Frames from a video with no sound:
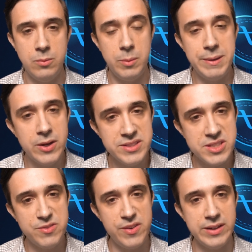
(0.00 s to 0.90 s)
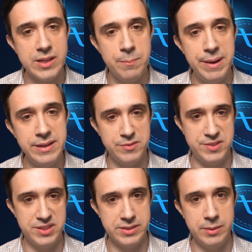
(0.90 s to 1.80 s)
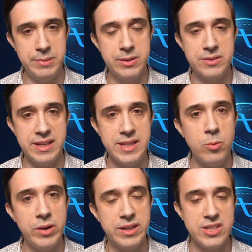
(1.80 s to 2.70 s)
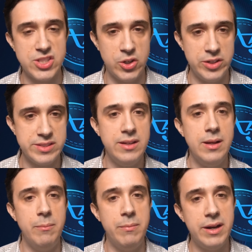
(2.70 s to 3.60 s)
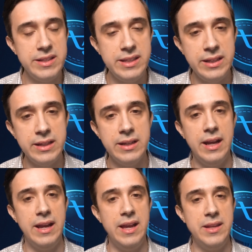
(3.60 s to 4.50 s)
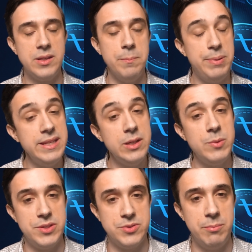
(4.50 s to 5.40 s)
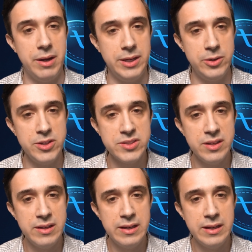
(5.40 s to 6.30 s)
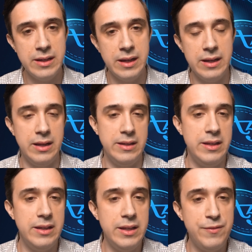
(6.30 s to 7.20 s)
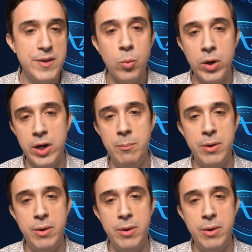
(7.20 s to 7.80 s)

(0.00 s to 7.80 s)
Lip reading: Well, because it's a very competitive system, because anyone can start mining and competing with other miners, if it were